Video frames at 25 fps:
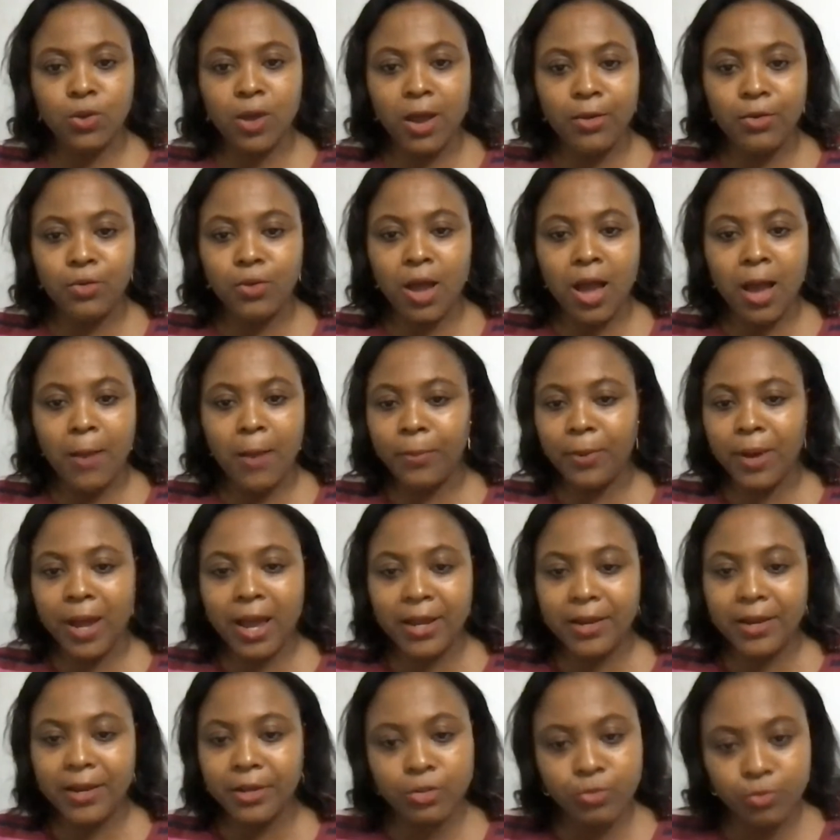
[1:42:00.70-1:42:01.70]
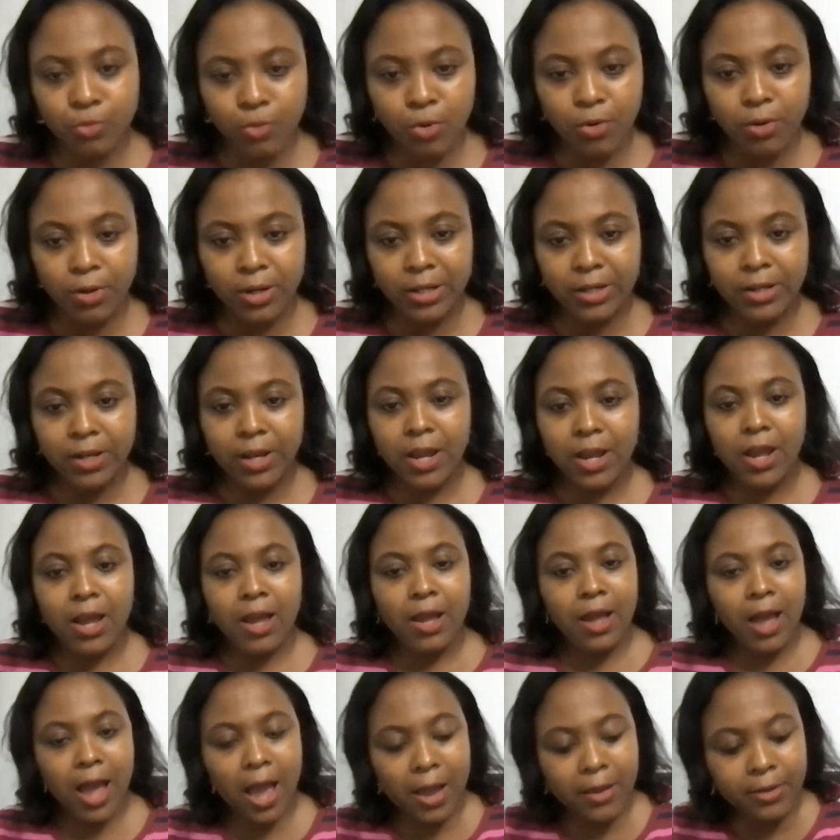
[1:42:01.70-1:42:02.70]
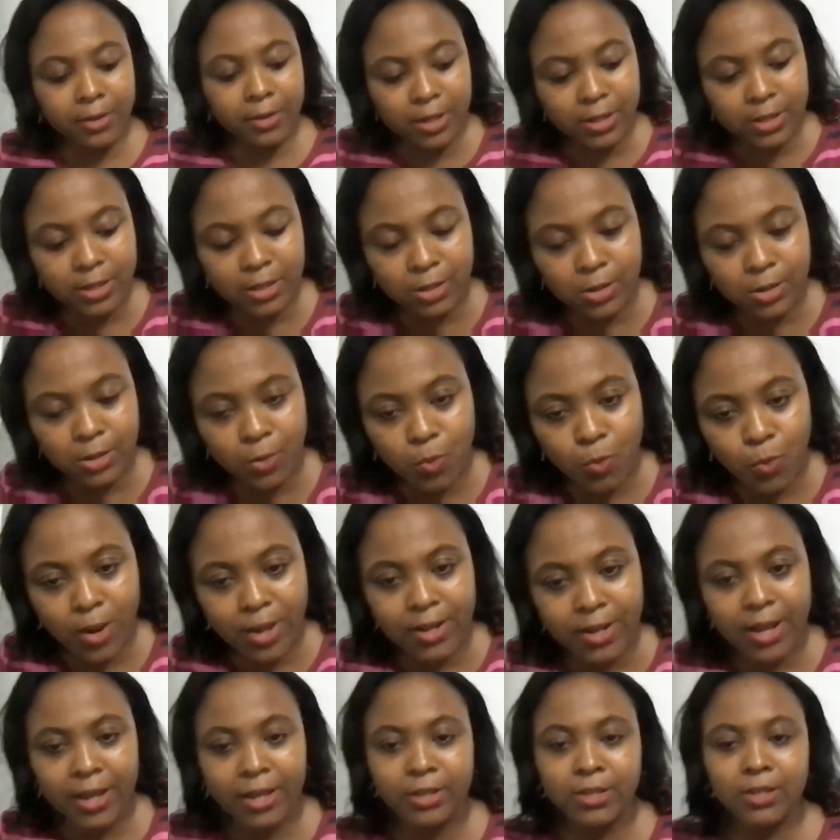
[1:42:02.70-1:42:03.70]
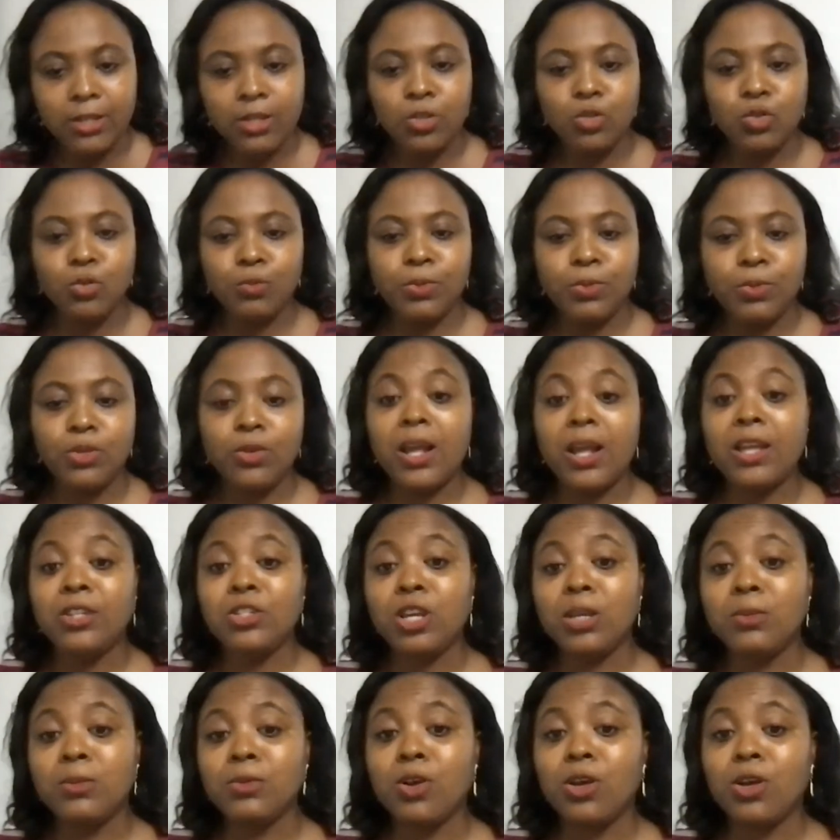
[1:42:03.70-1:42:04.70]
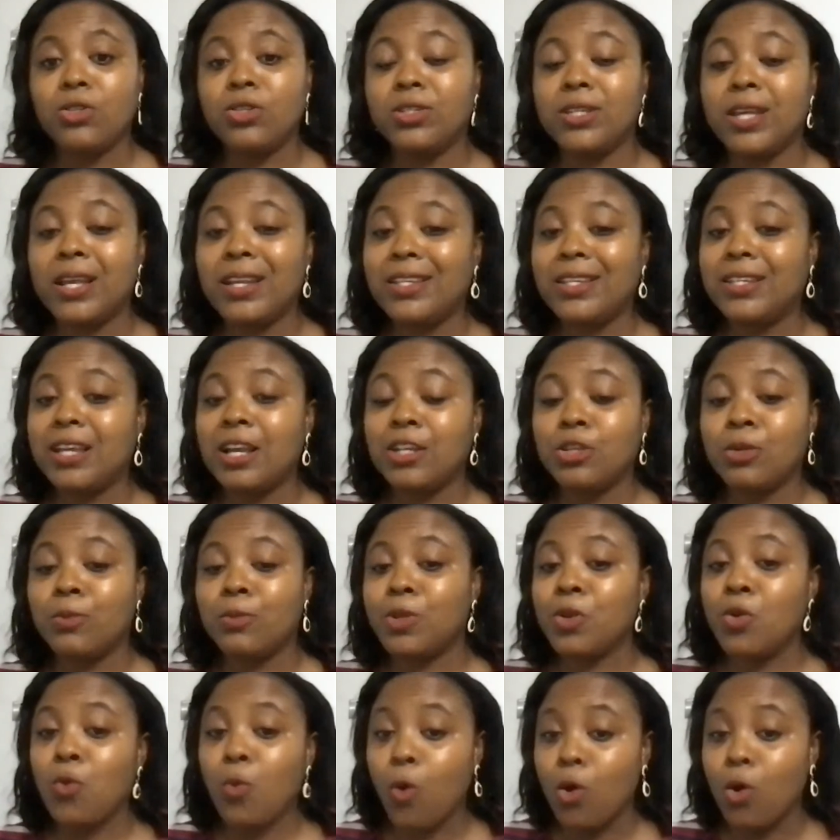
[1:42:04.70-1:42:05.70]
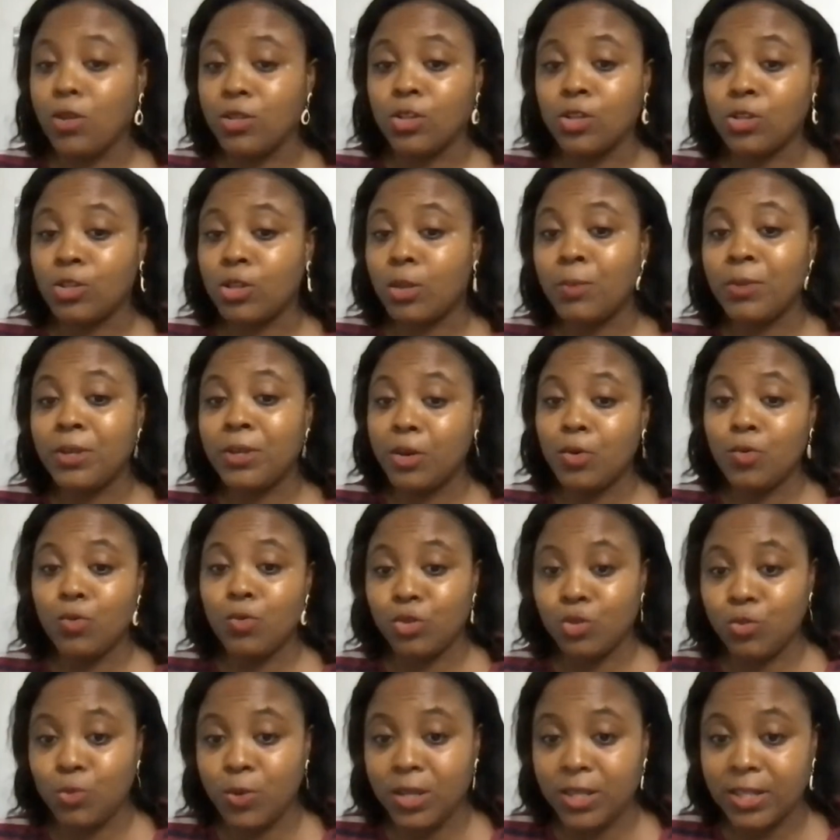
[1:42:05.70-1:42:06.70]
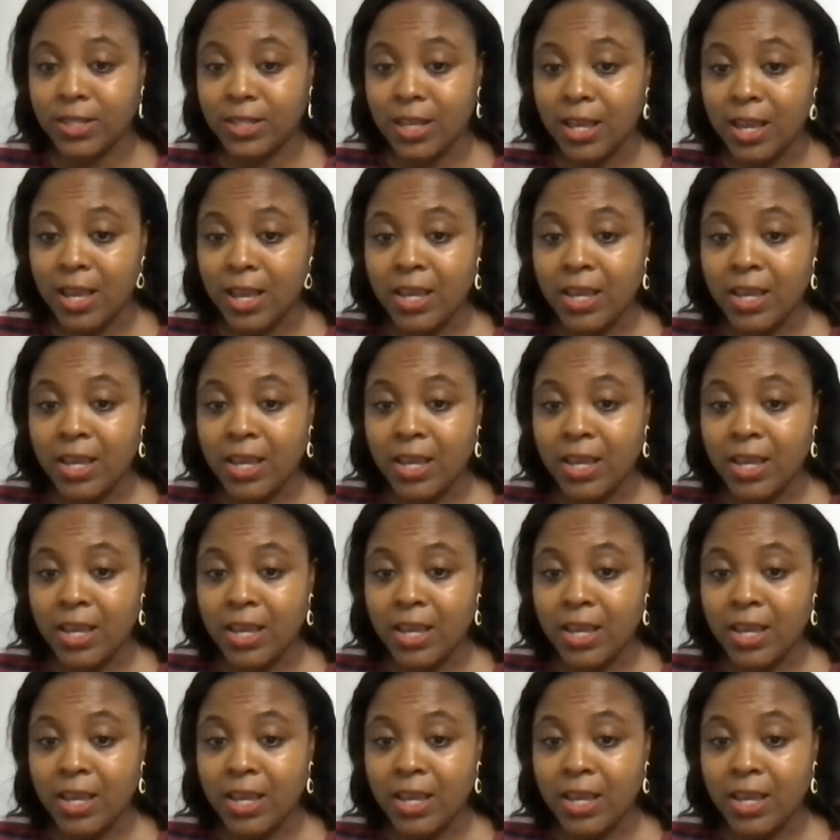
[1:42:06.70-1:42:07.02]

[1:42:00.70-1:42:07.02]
you are you are applying it wrongly. I, this is the way that it needs to be done. And just because you tell the child something once does not mean they will do it.